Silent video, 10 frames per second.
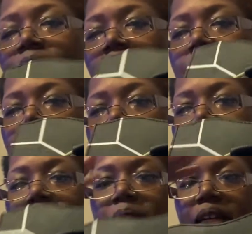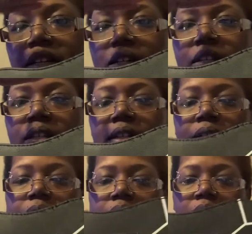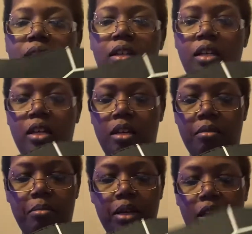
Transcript: gonna be bigger but